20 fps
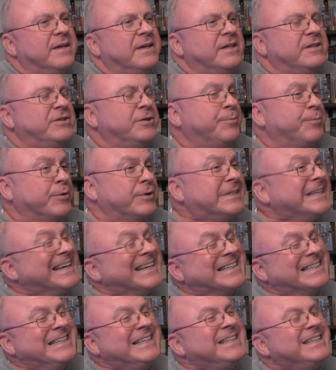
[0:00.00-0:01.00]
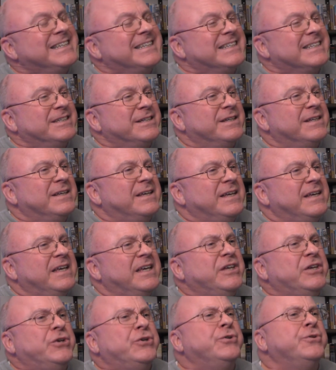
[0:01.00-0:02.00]
to protect it.
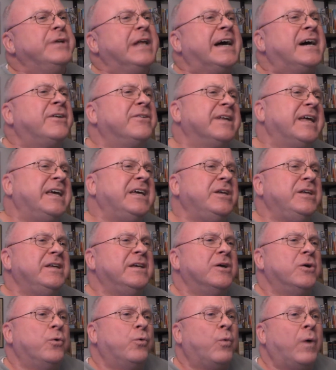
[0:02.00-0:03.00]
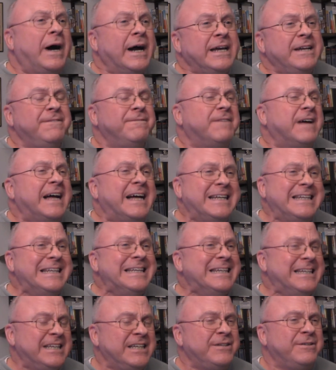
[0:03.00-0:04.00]
He hewed out a wine vat
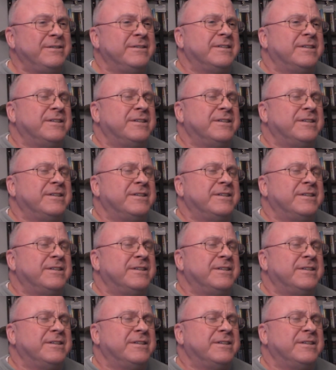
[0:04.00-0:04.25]
in it